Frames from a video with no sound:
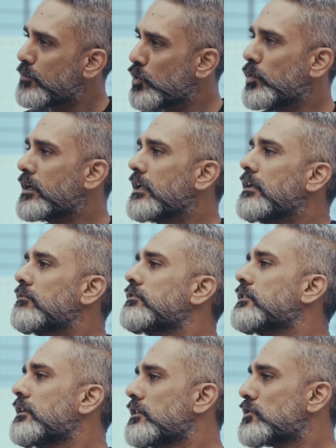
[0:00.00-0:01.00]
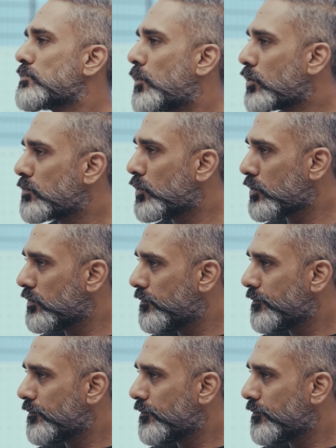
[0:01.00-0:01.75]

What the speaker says: to do it even in sport mode.